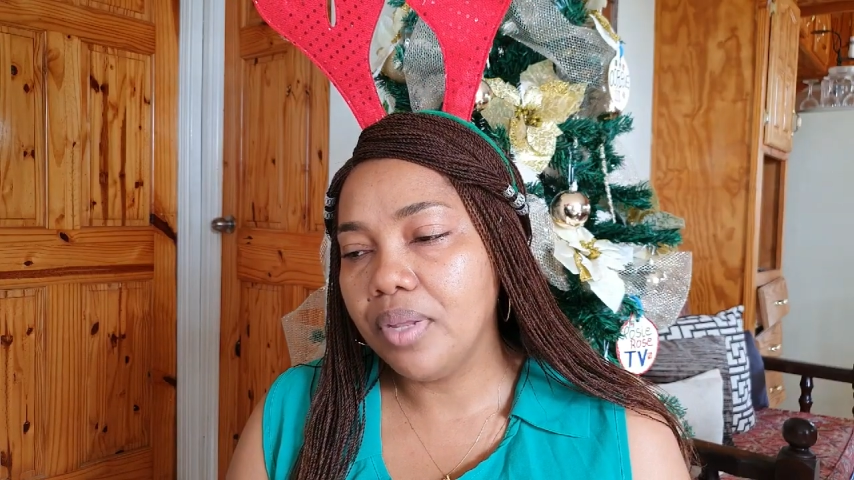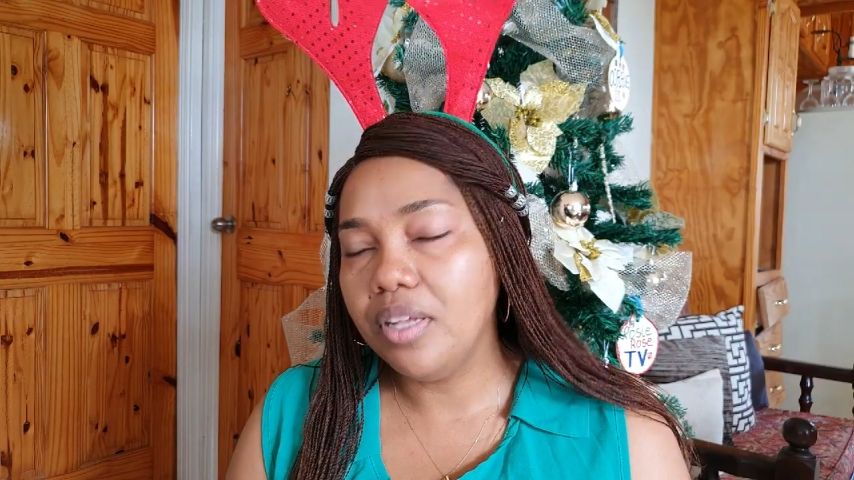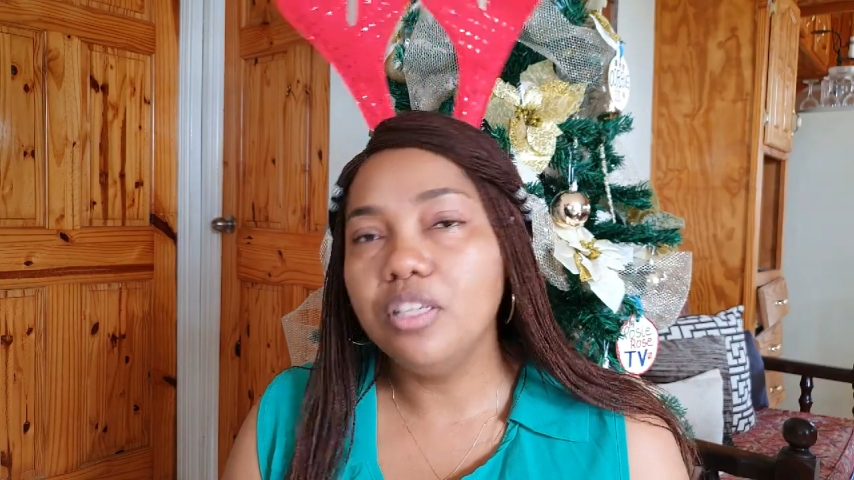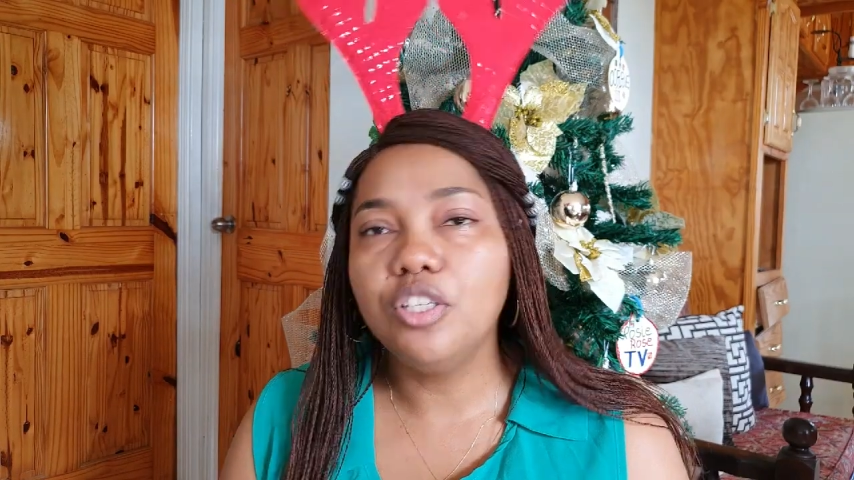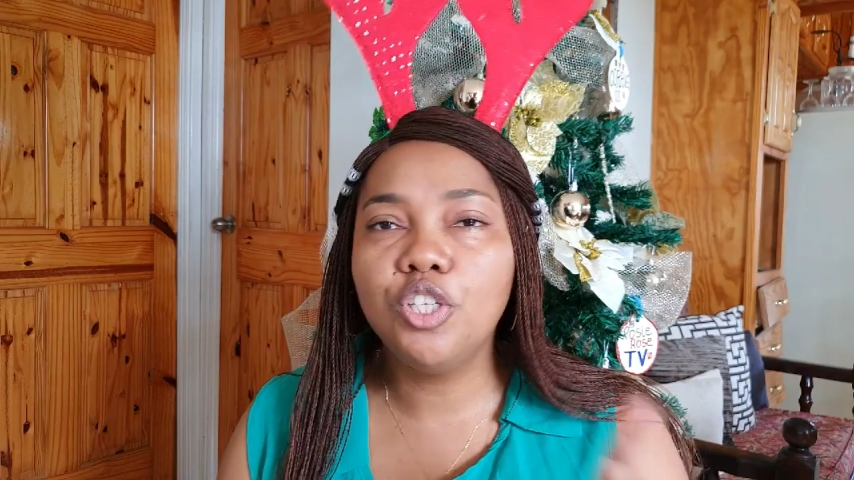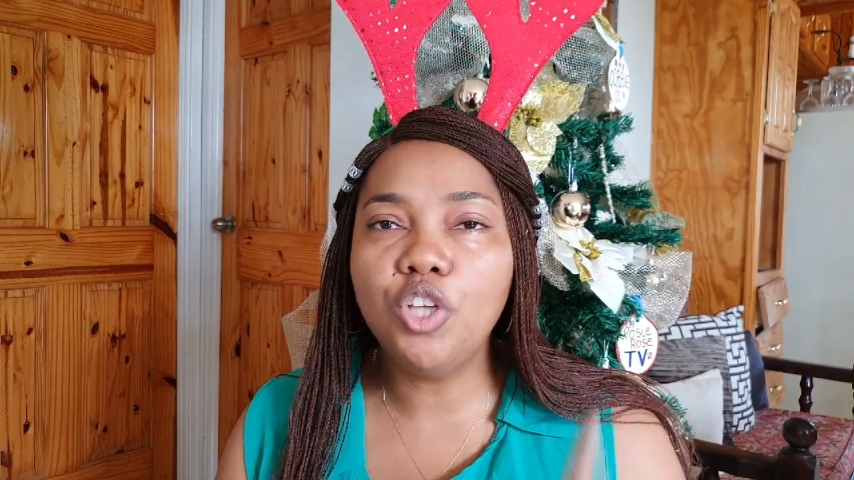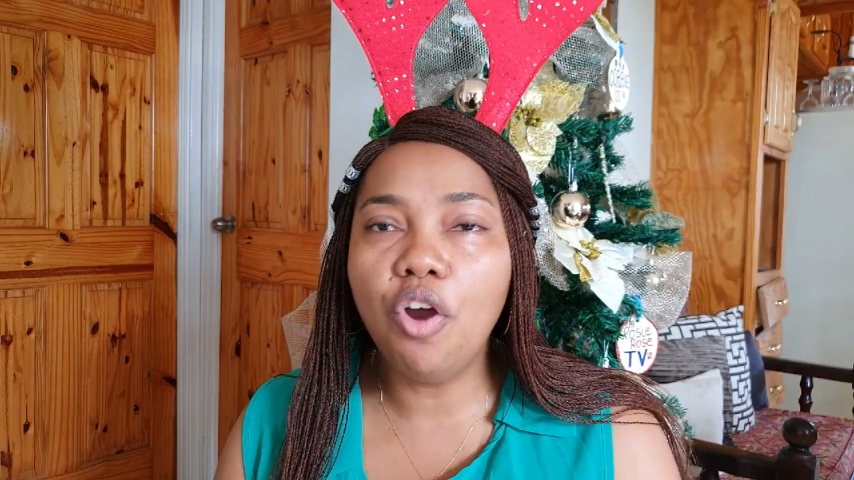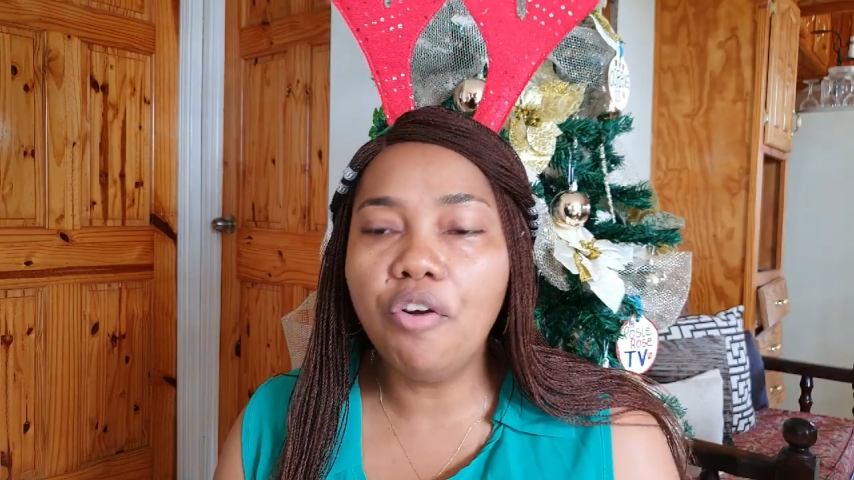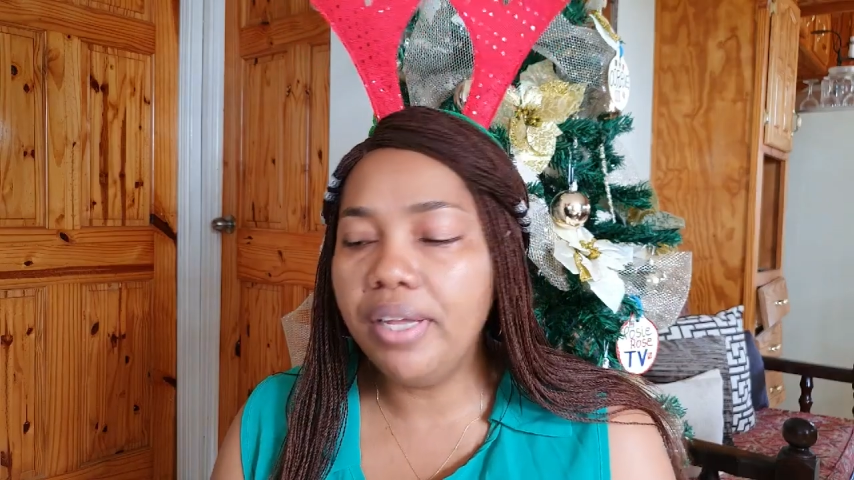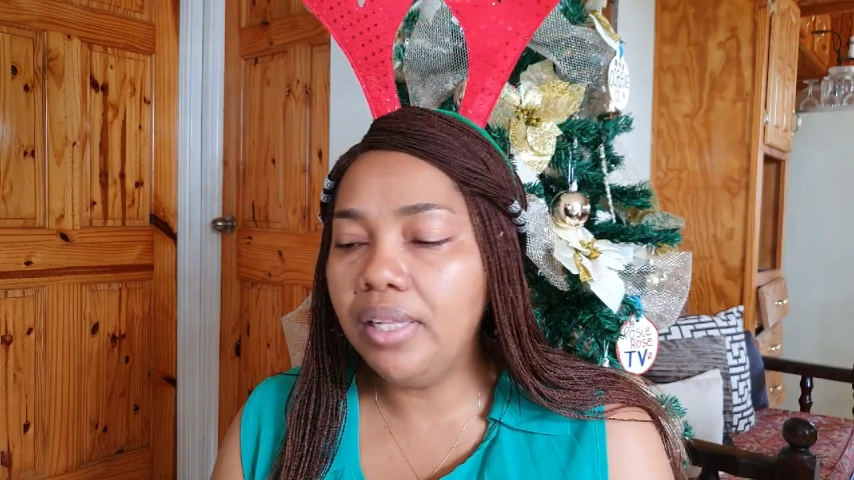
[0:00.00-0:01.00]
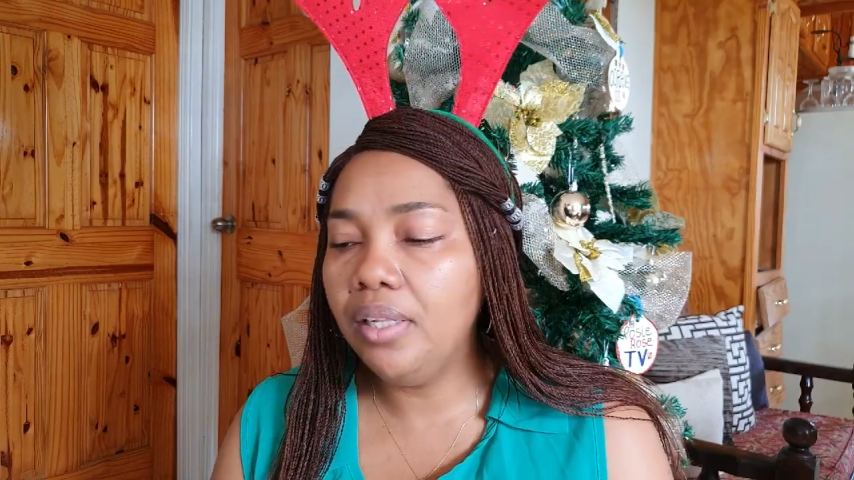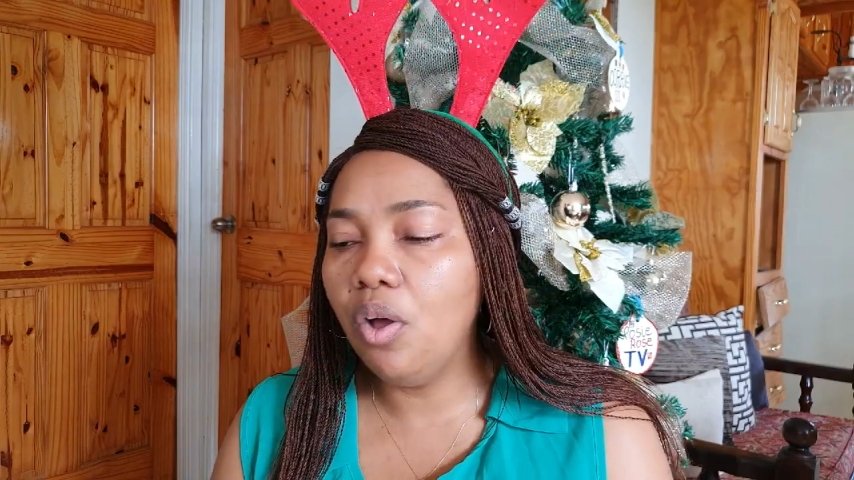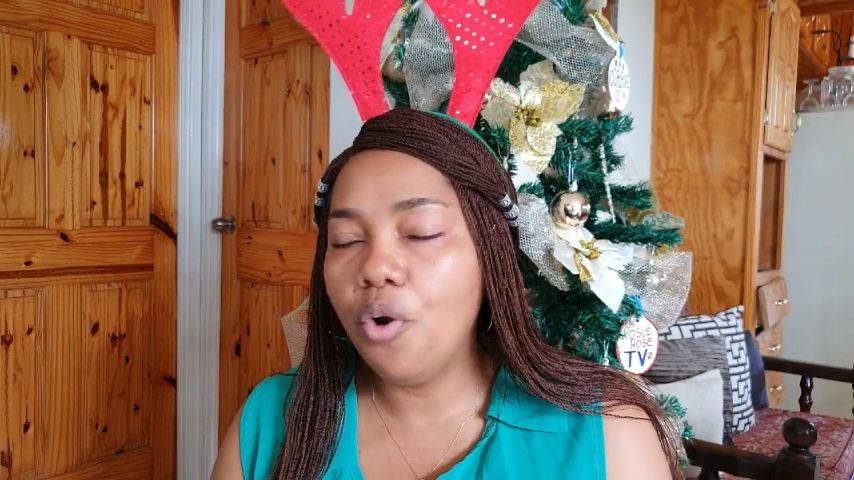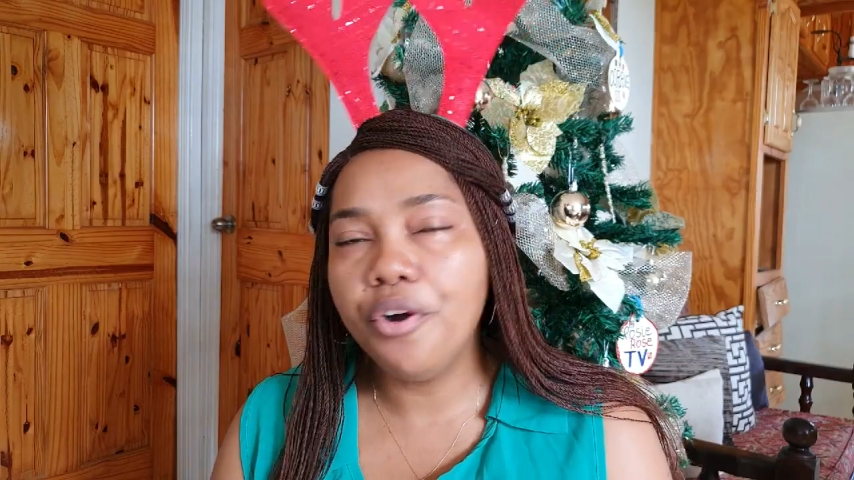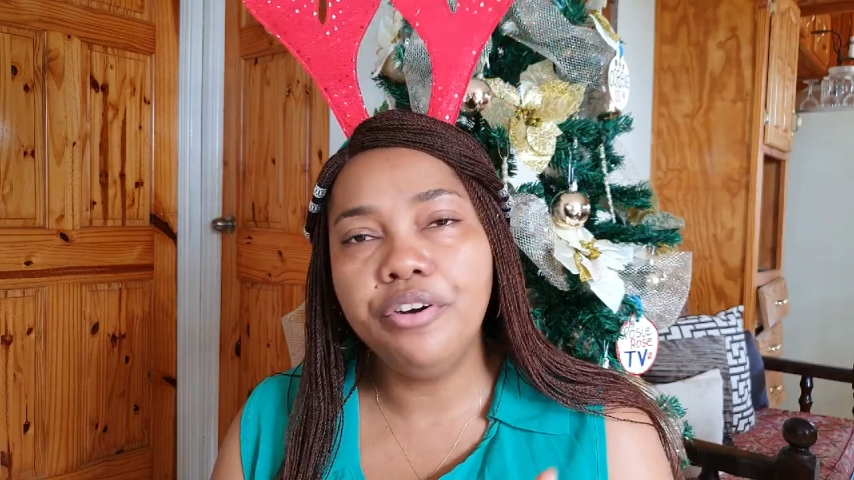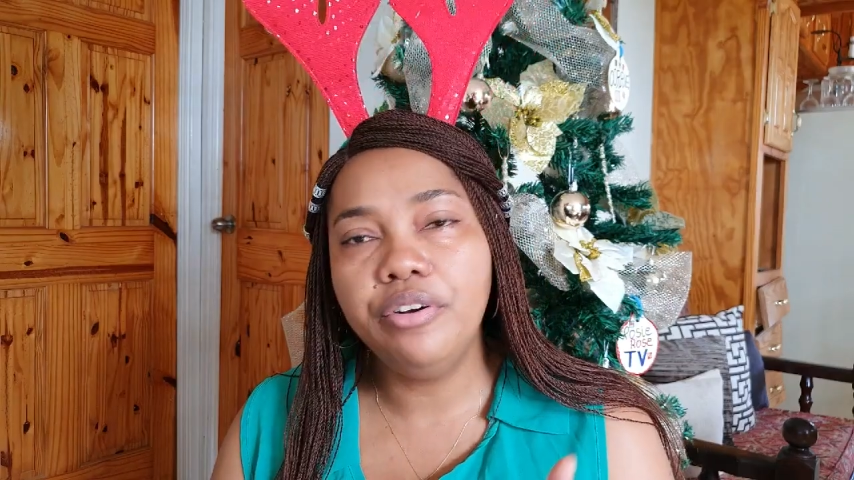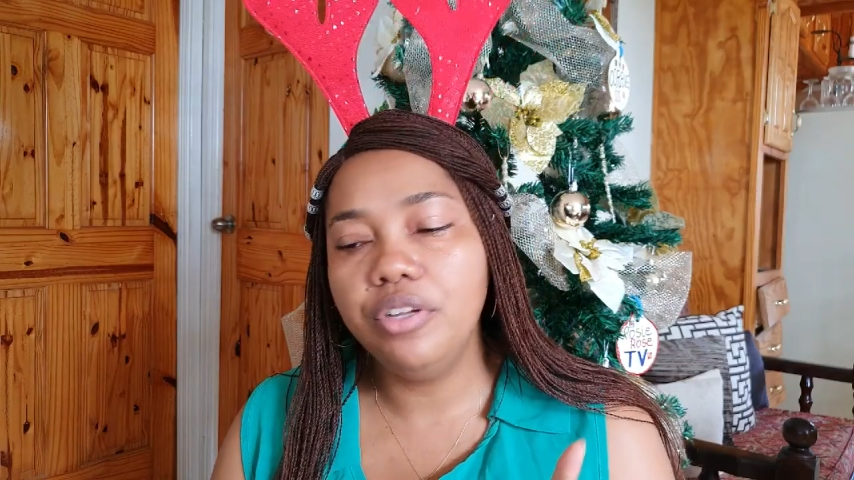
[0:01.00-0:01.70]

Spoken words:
sorrel or